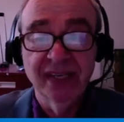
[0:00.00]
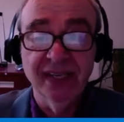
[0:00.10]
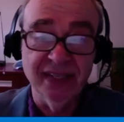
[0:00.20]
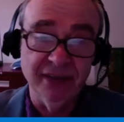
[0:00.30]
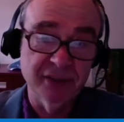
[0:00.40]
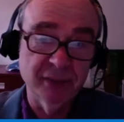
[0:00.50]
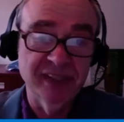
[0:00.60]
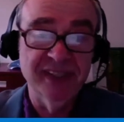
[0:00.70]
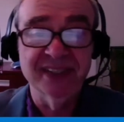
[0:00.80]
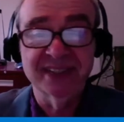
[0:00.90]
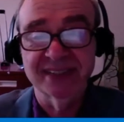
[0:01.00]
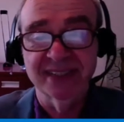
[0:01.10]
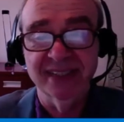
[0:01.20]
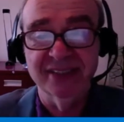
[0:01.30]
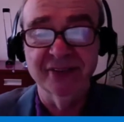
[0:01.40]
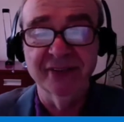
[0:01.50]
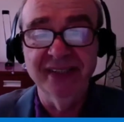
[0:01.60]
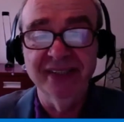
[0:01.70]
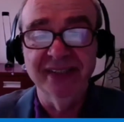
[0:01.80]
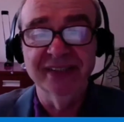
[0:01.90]
Inevitably, this has led to
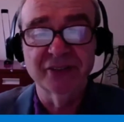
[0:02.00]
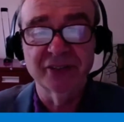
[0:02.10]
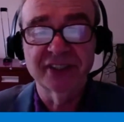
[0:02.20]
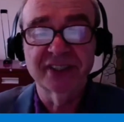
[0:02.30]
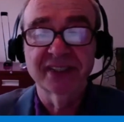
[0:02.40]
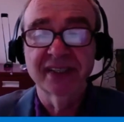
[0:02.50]
greatly increased